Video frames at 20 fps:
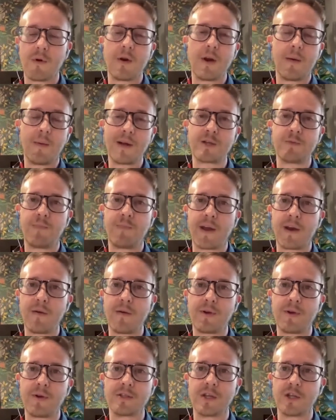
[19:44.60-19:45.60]
much better
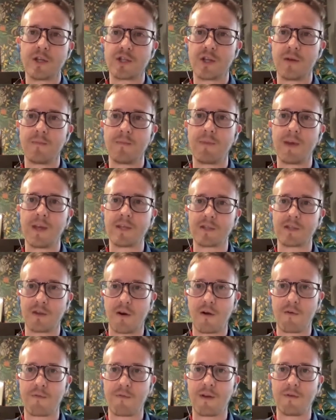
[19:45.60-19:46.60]
position based on
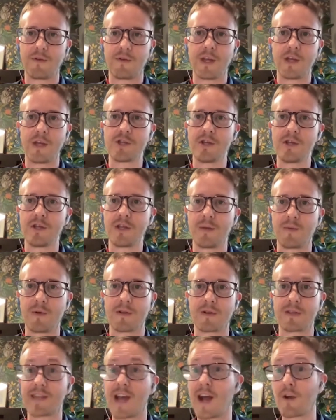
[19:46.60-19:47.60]
our foundation to be
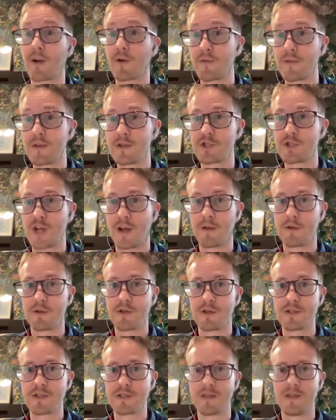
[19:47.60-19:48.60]
able to tackle these challenges.